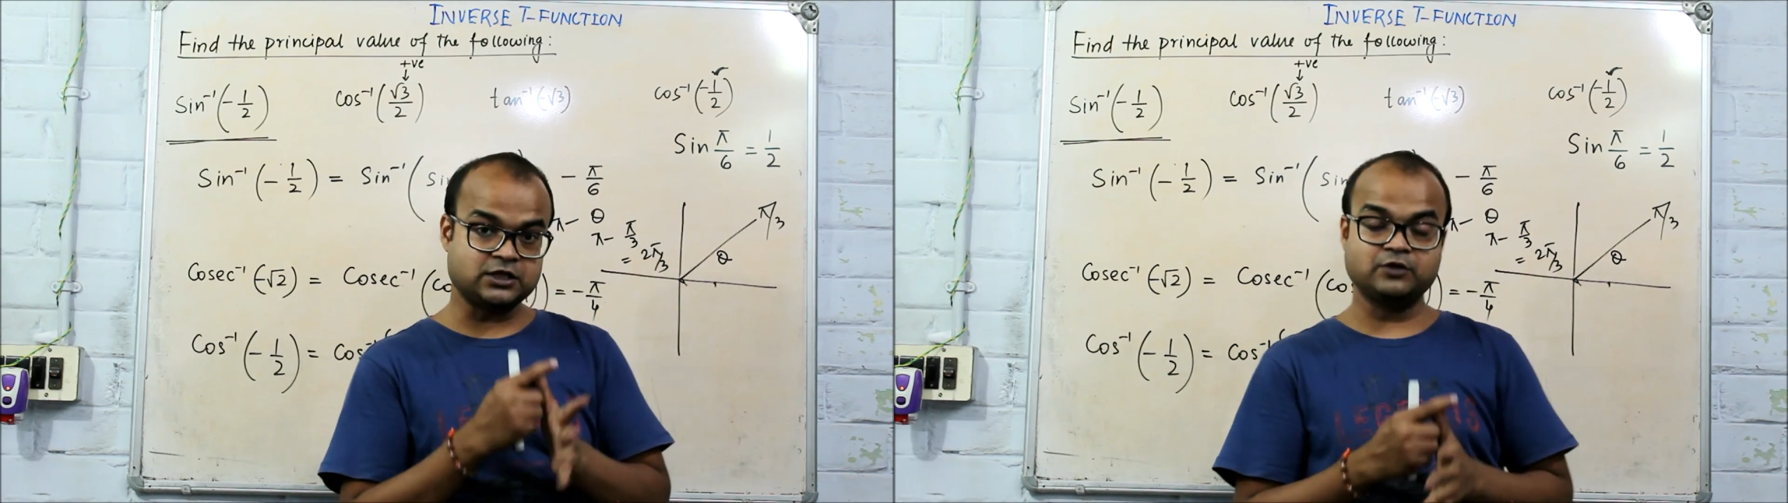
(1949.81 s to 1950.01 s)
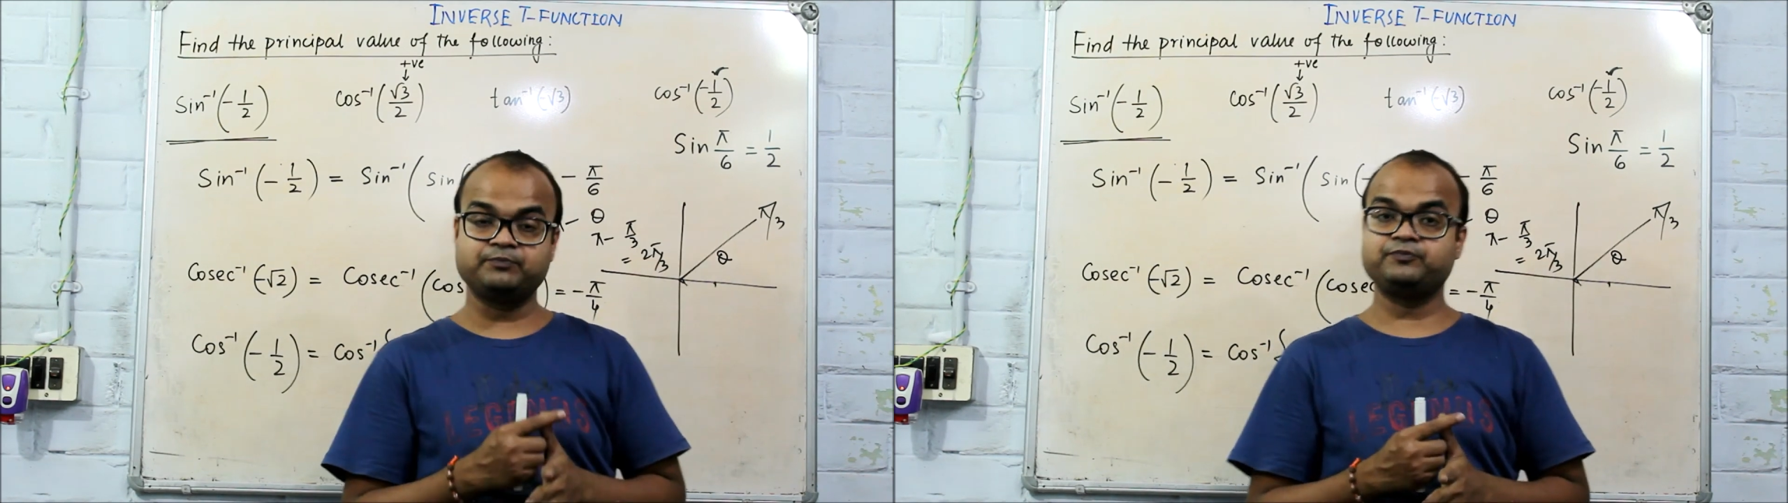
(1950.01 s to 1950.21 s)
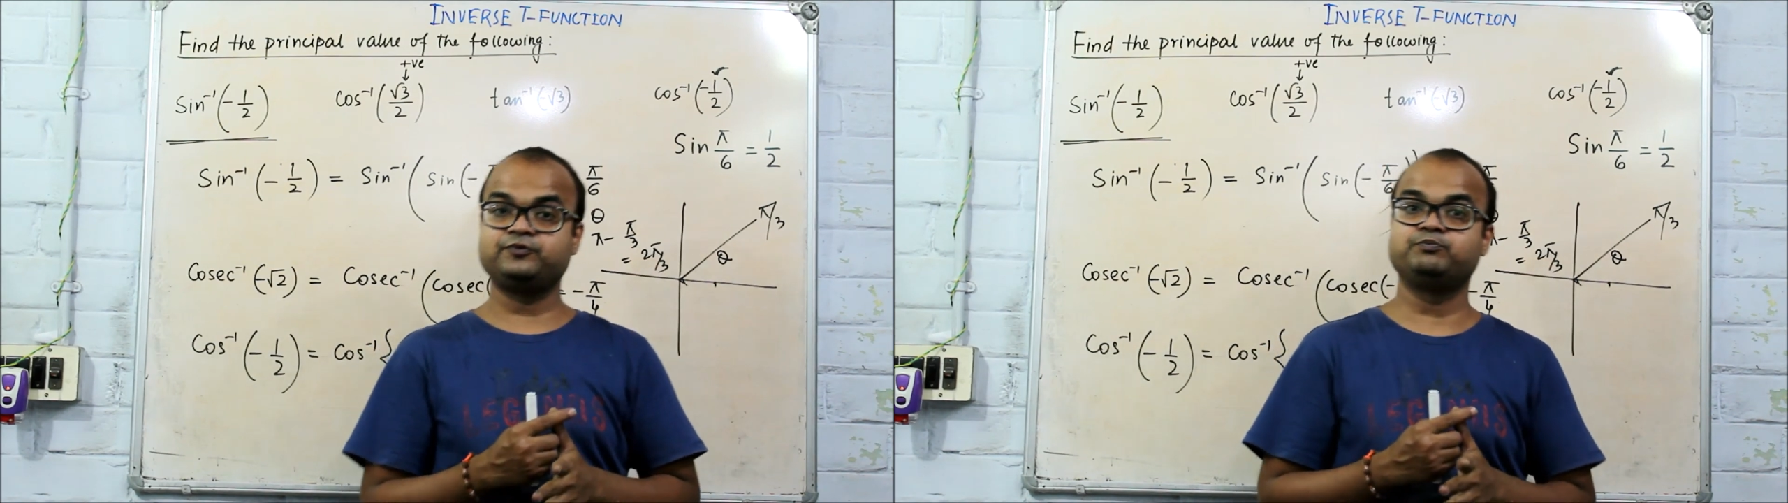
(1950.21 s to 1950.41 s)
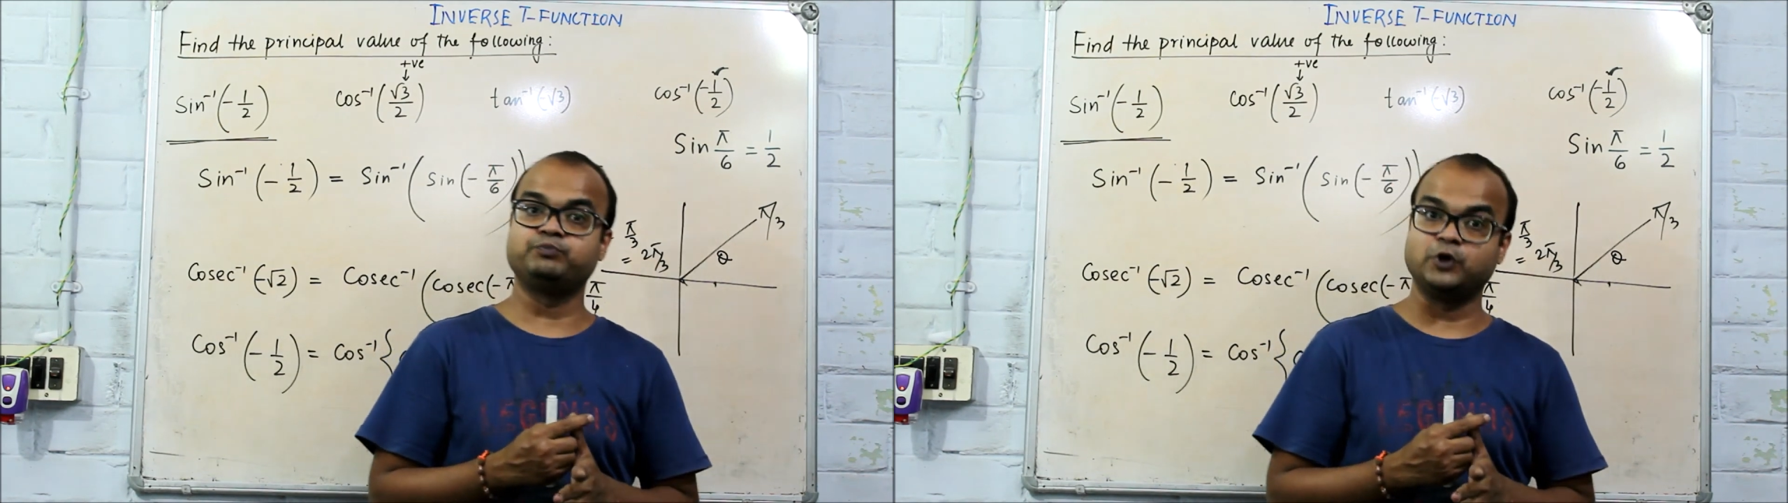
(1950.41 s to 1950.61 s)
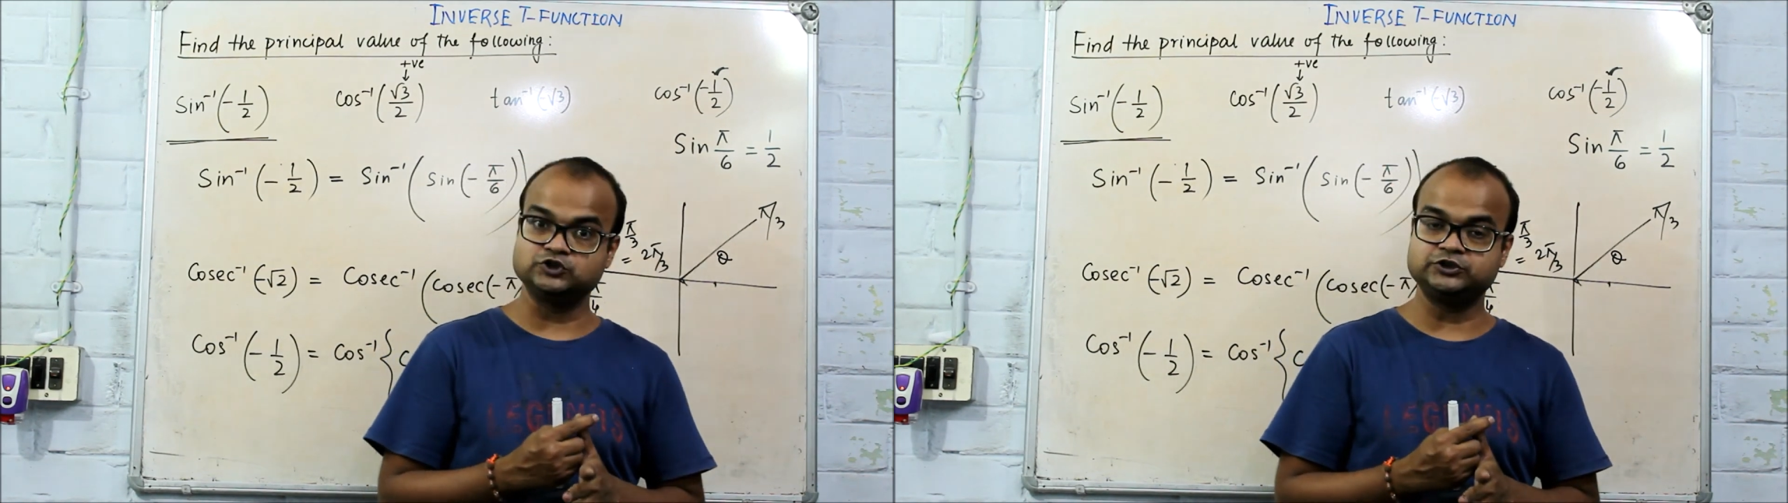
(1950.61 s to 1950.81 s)
of
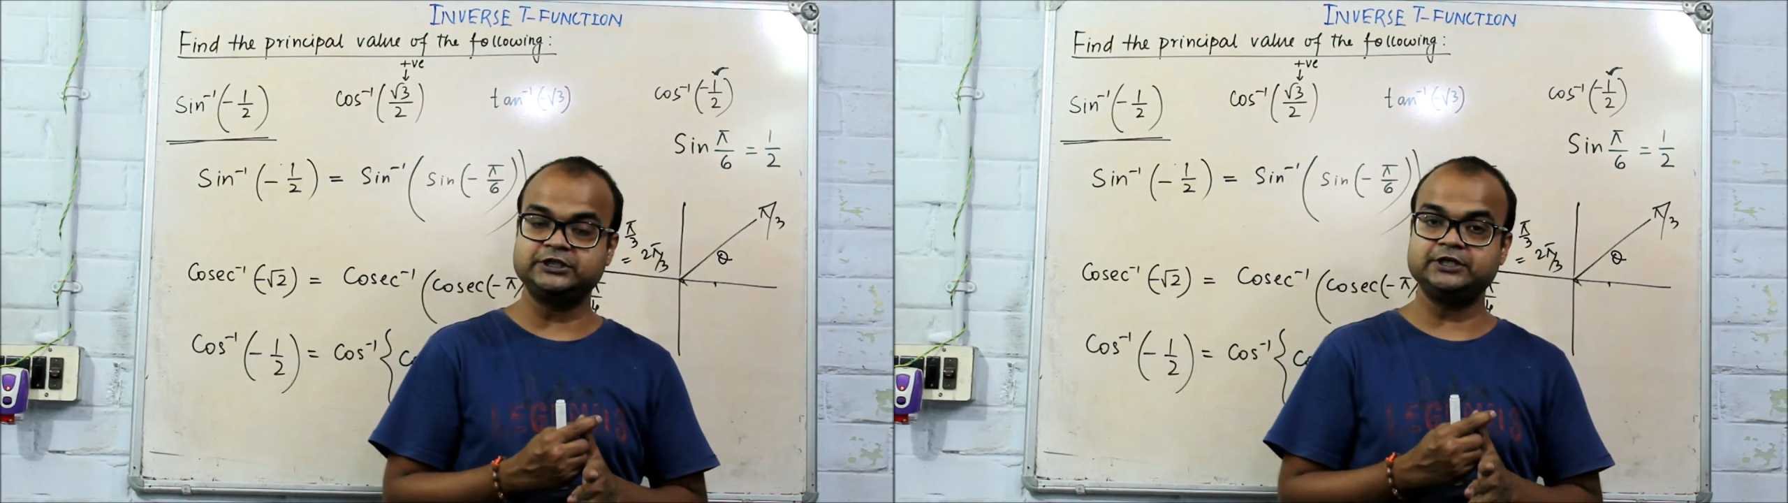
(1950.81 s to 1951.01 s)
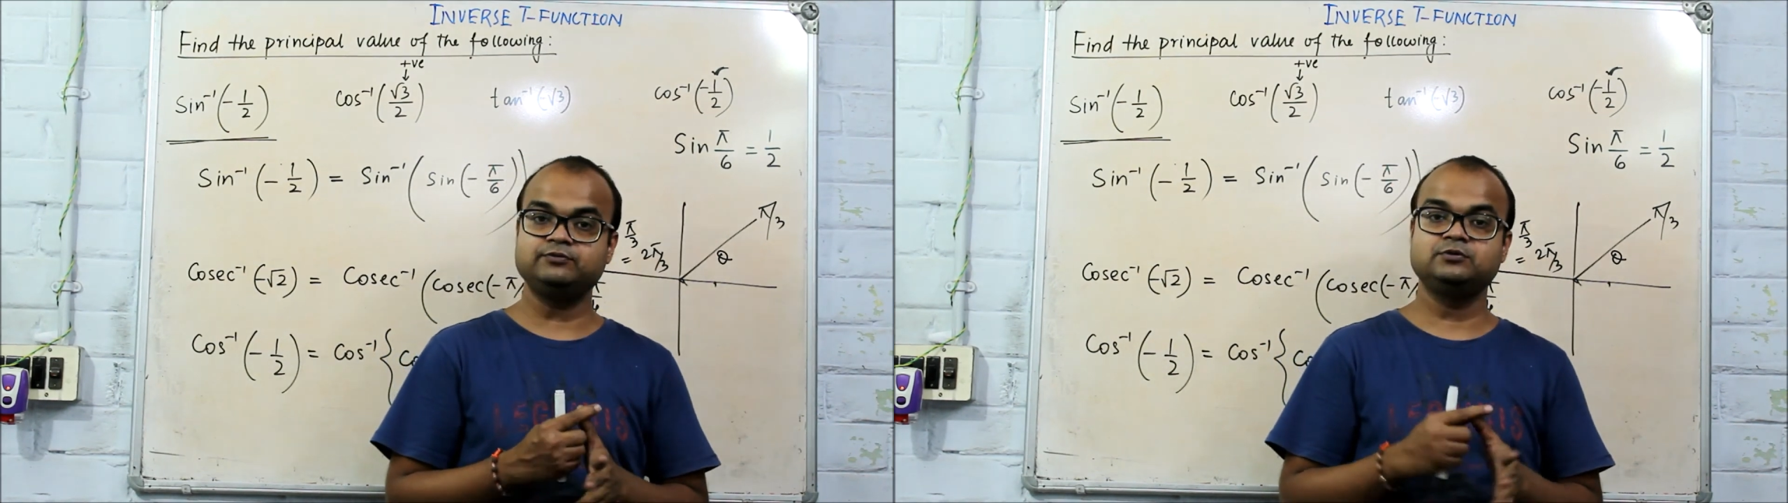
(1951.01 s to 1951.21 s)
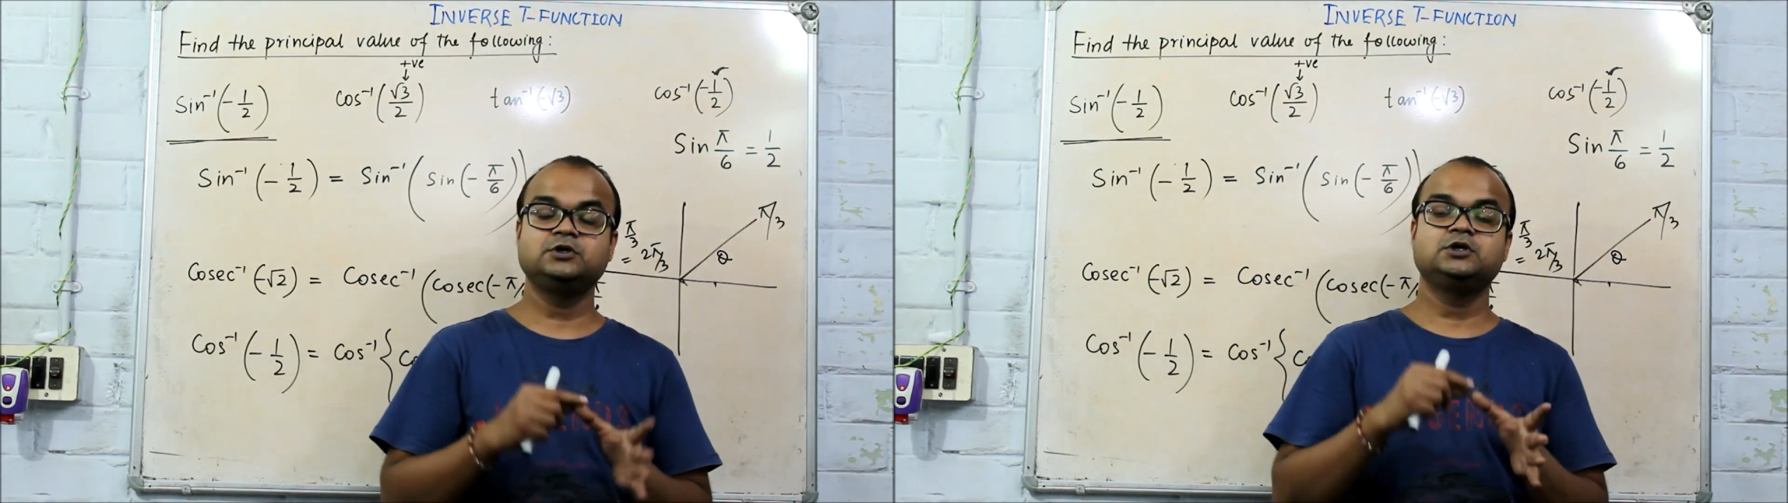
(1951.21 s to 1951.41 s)
positive,